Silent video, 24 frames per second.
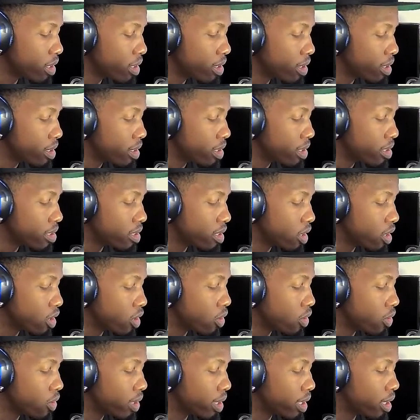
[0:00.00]

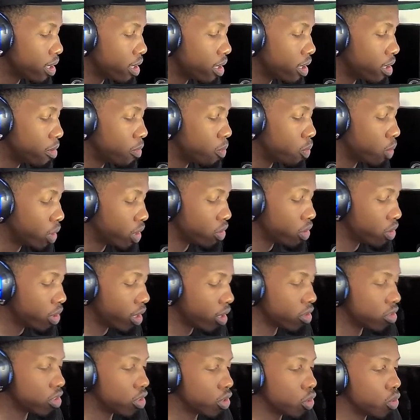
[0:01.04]
So when you go
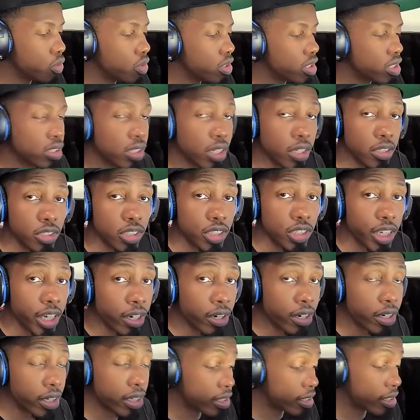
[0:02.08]
to the search
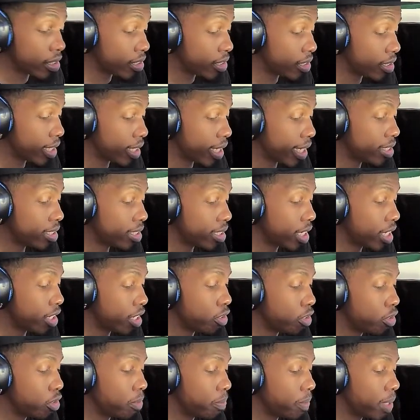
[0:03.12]
area, like I said, you
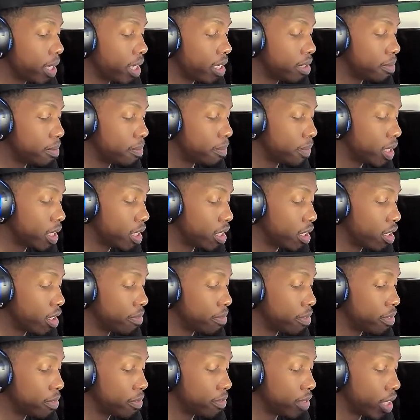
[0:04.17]
can make money off
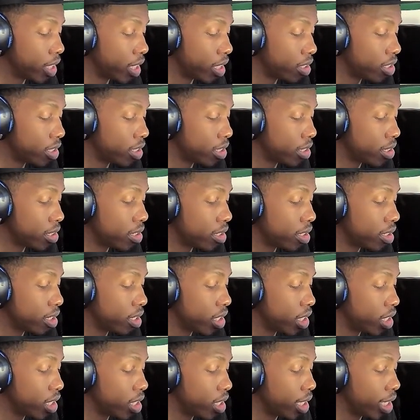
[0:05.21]
of Flicks,
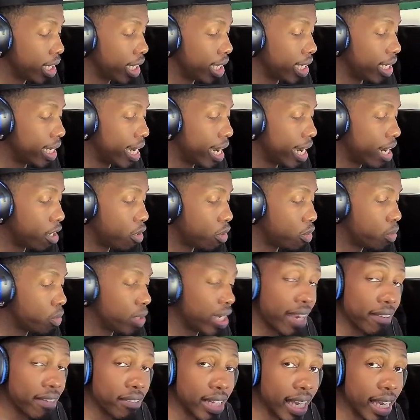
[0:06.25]
and now we
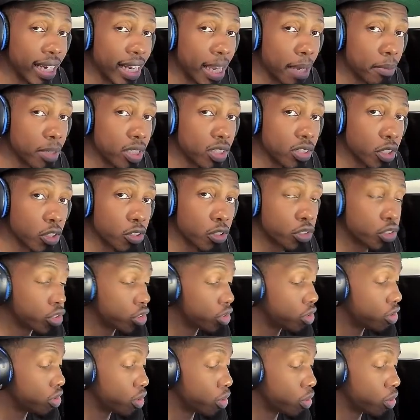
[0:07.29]
have dynamic search.
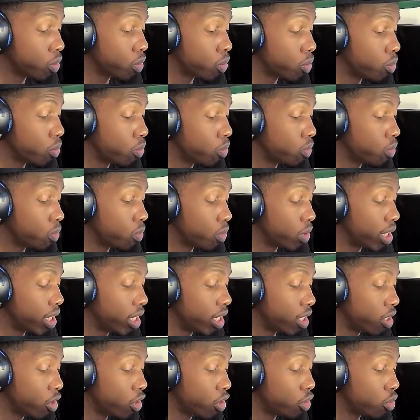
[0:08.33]
So
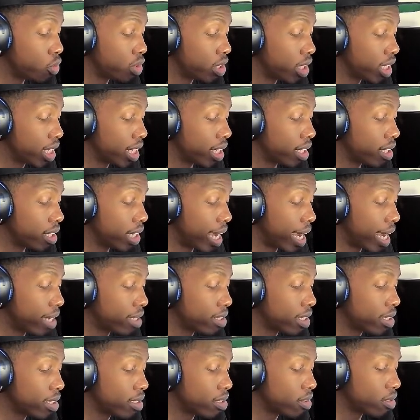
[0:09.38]
here you can get
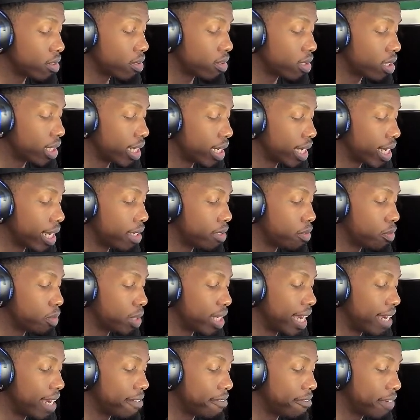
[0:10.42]
access to all of that. We
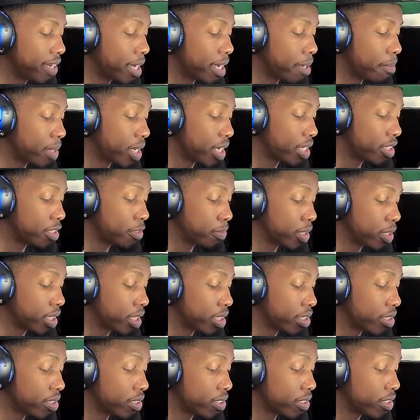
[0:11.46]
have Fanbase Plus,